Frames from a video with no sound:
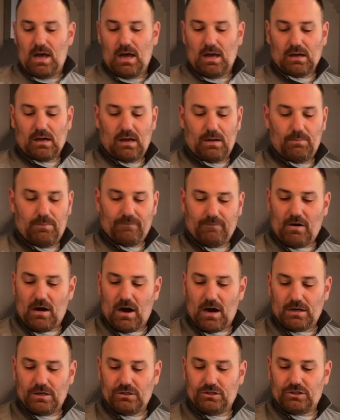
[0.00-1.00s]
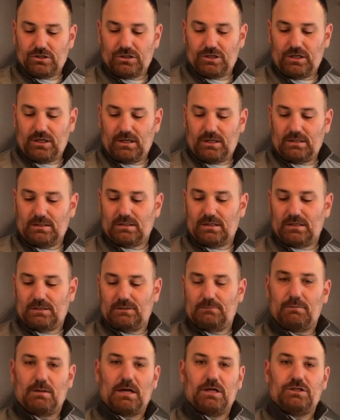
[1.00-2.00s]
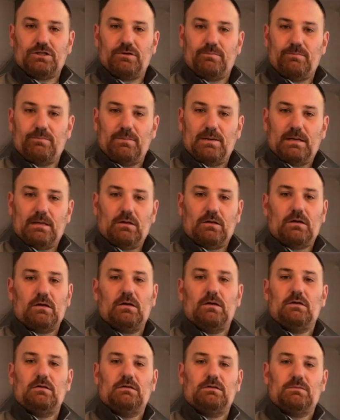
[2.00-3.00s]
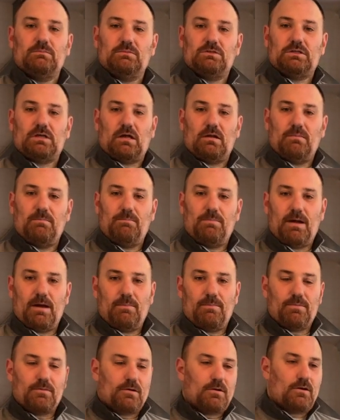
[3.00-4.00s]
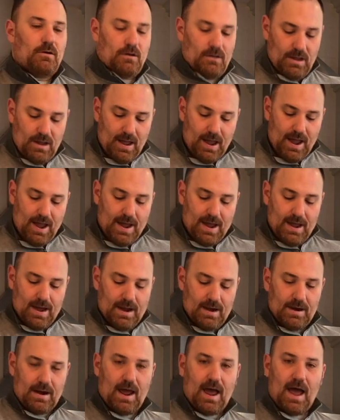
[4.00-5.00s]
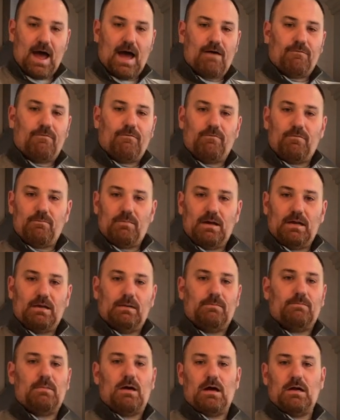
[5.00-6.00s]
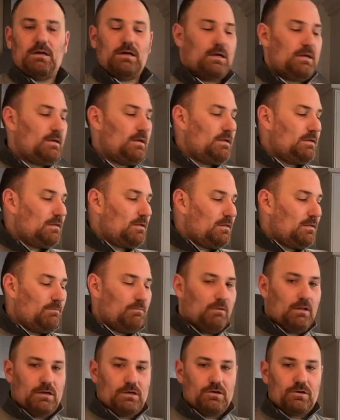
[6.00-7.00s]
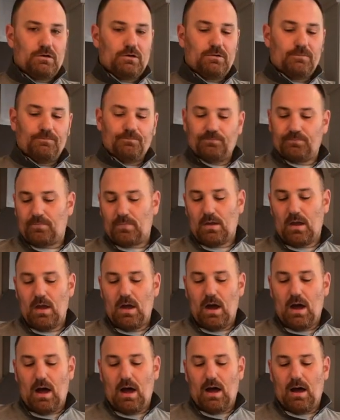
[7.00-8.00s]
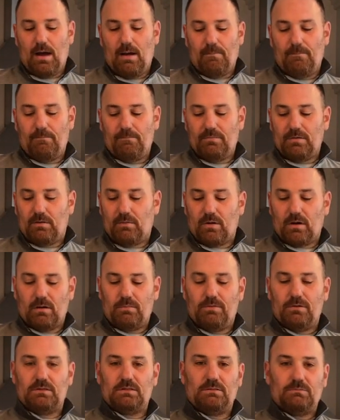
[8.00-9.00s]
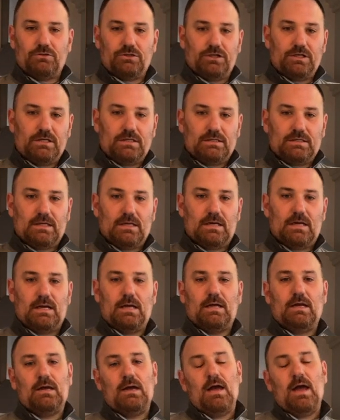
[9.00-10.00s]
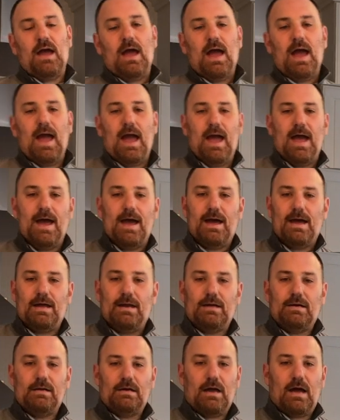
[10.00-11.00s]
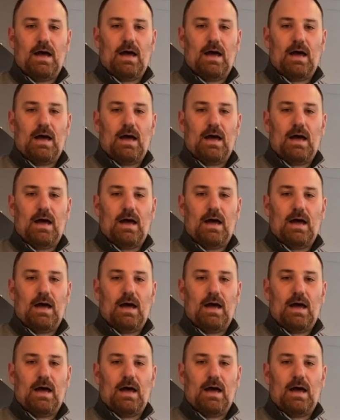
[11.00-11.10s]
a cup of cottage cheese, a splash of milk, some salt and pepper, and a half of a medium onion into the blender. Then we're going to put some cheese in it and